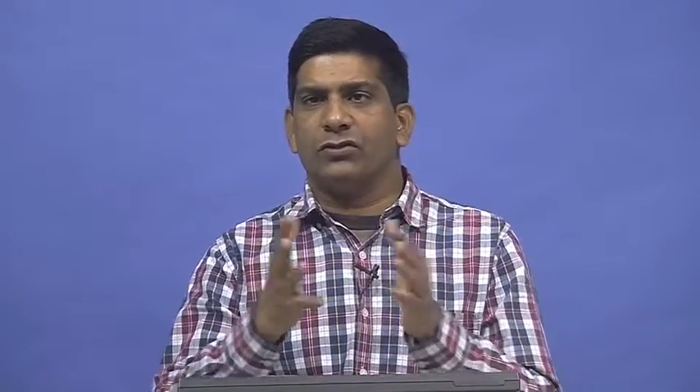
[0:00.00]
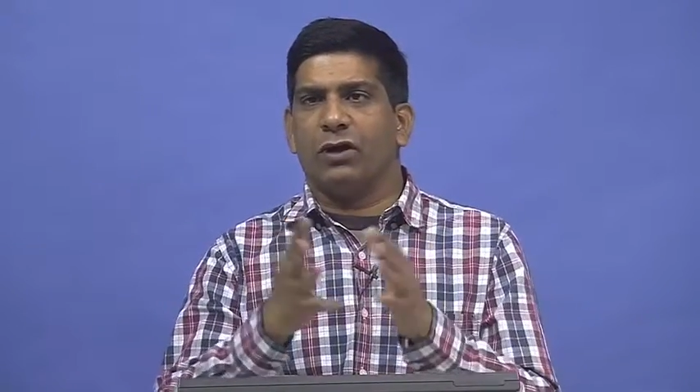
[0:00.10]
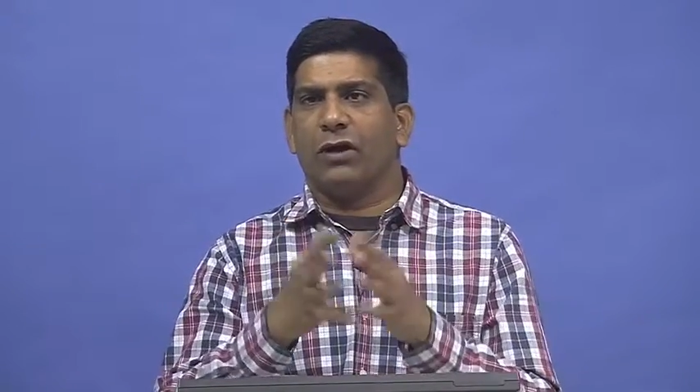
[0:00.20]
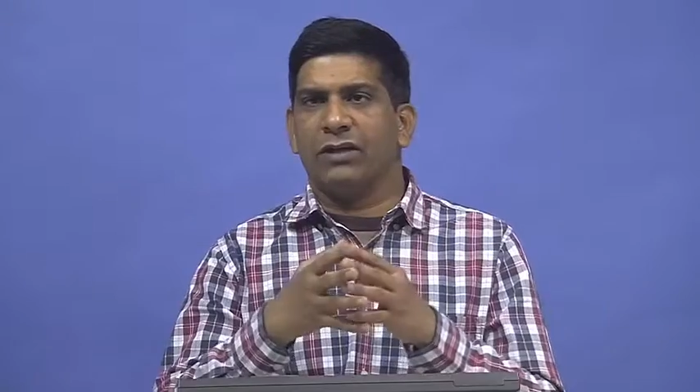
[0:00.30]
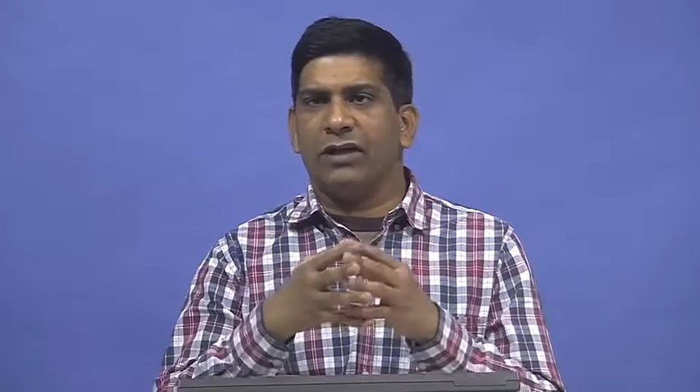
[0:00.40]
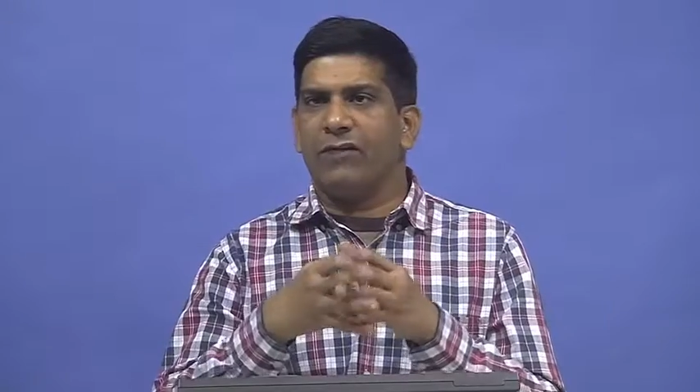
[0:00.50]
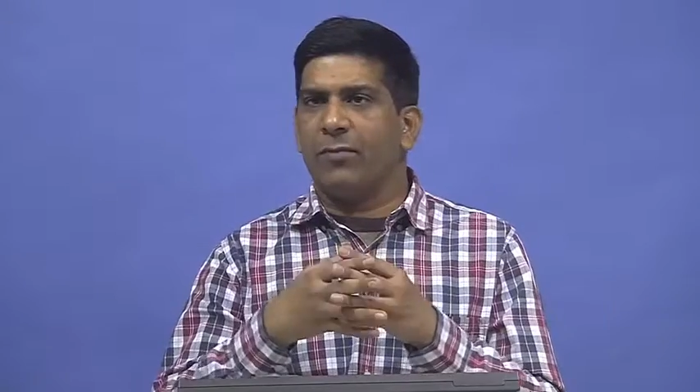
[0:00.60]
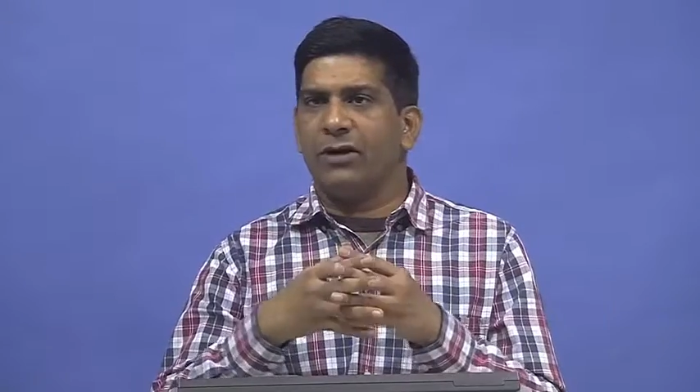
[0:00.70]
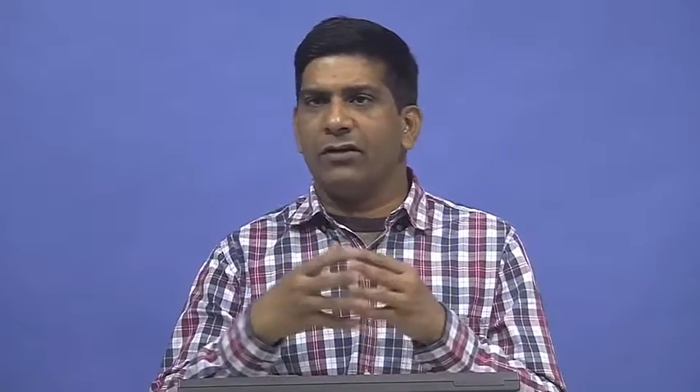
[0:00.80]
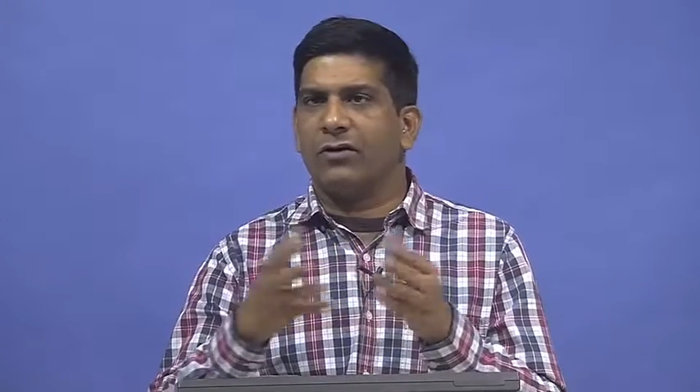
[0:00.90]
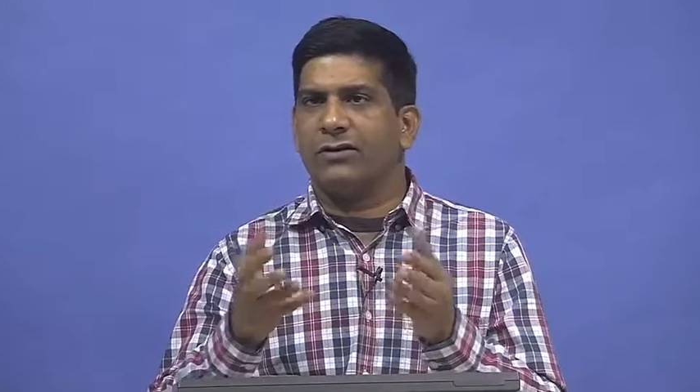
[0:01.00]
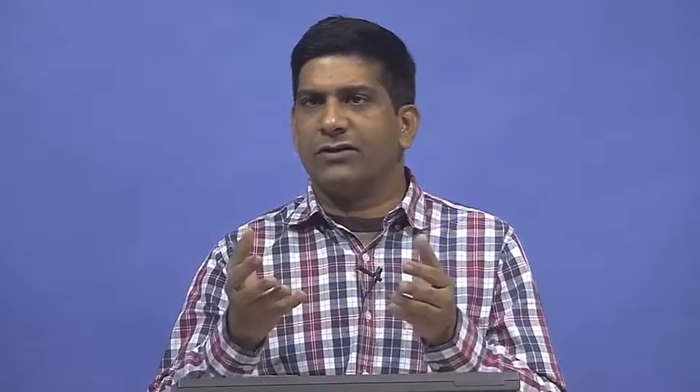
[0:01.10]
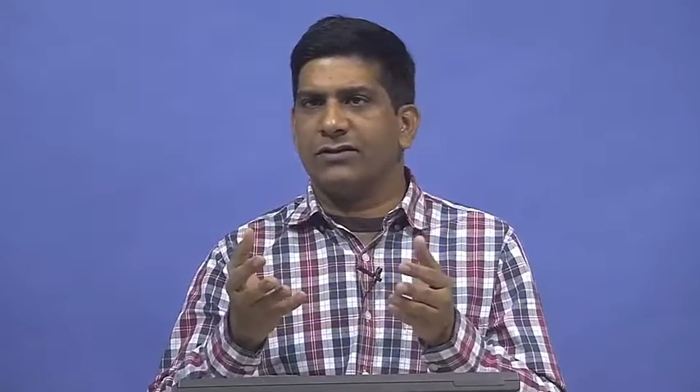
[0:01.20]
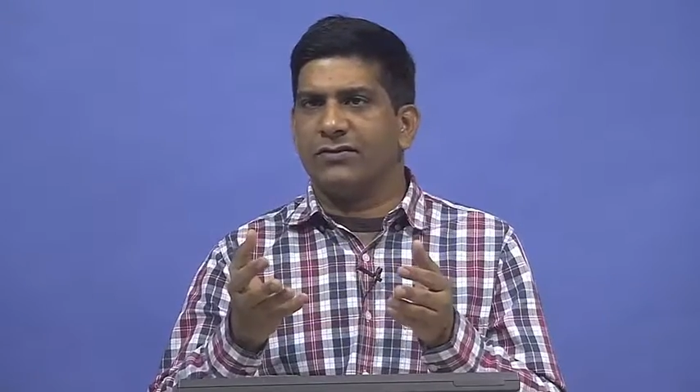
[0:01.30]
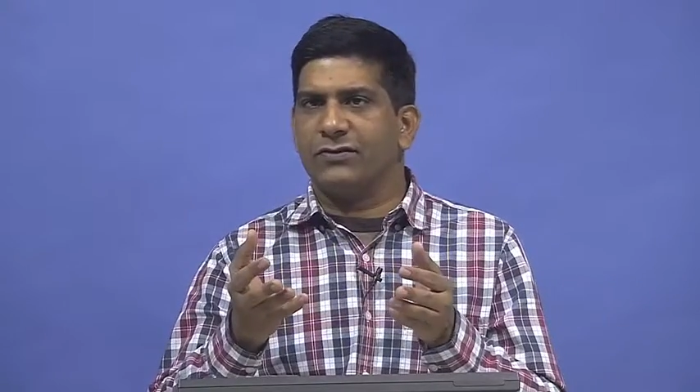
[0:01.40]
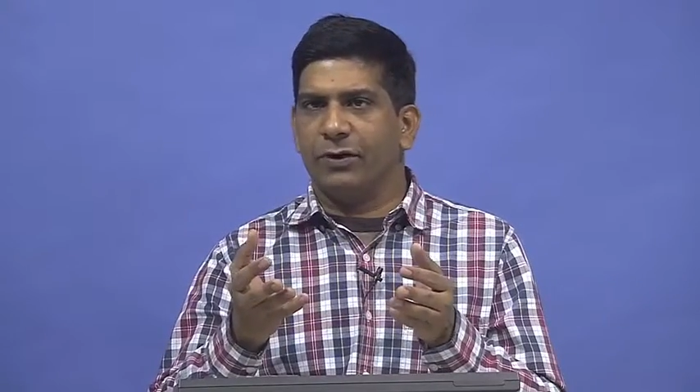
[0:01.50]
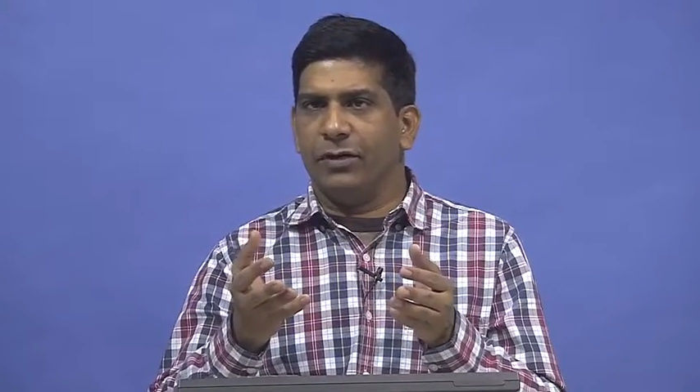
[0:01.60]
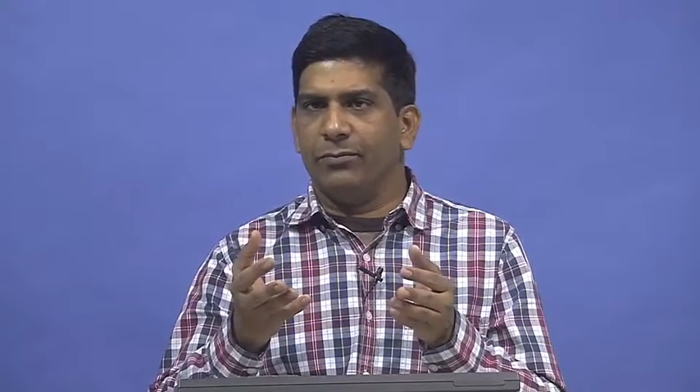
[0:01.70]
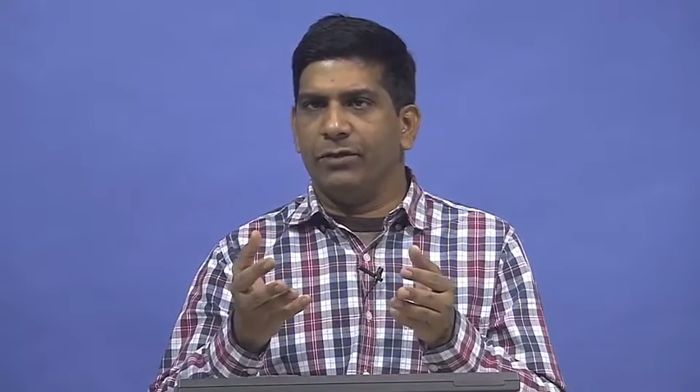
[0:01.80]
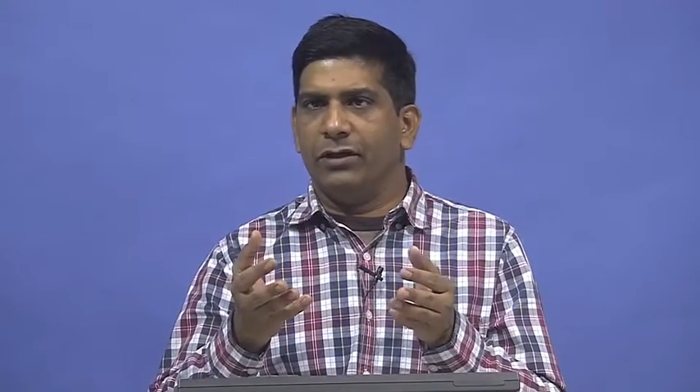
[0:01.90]
the environmental cost doesn't show
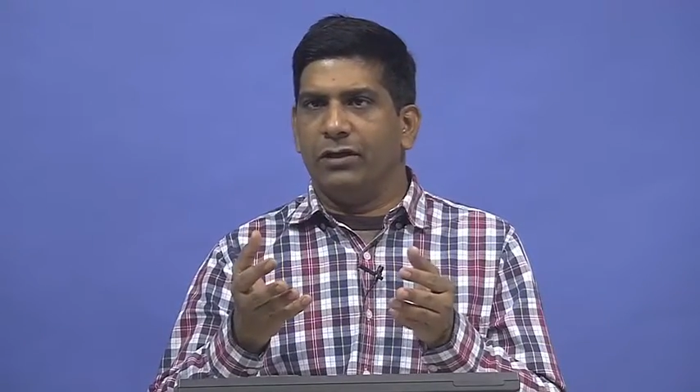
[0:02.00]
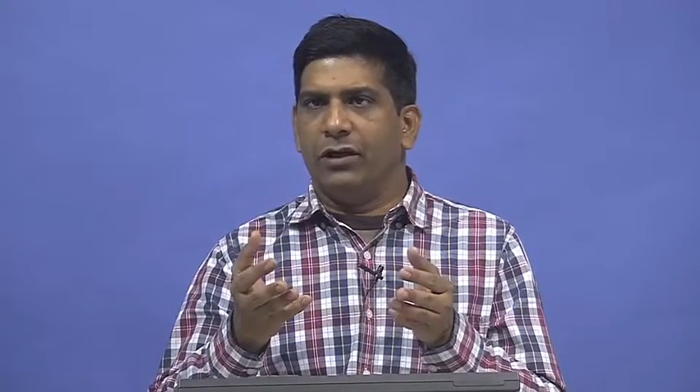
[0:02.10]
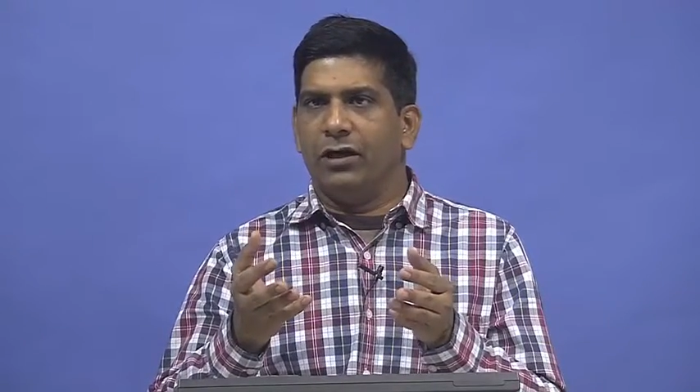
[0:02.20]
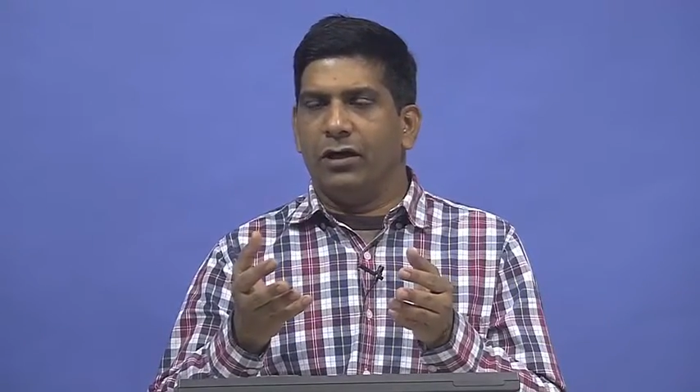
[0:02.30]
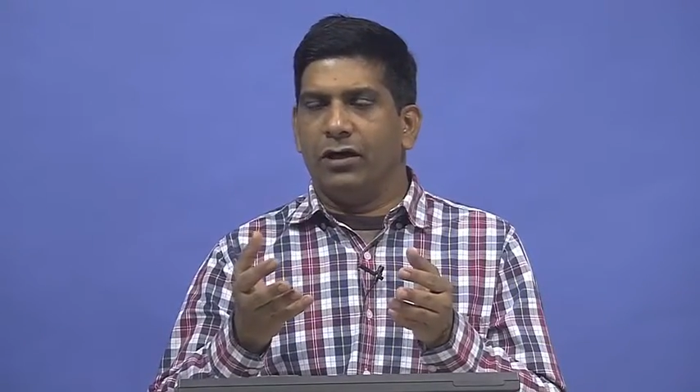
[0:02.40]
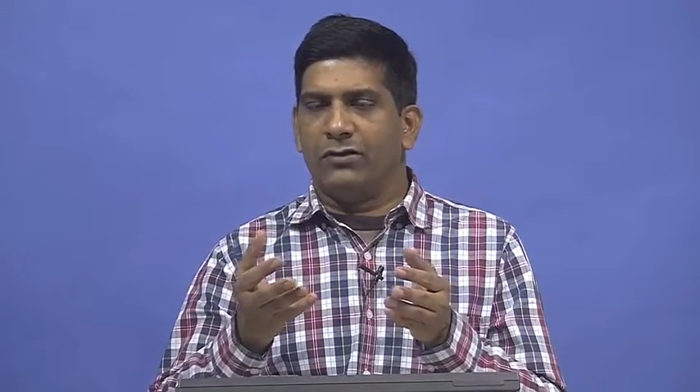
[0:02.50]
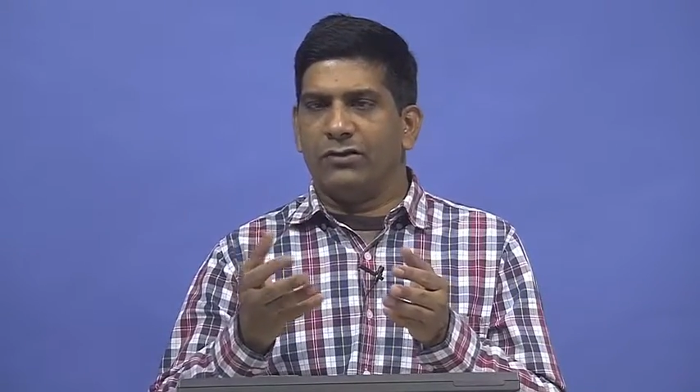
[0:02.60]
up.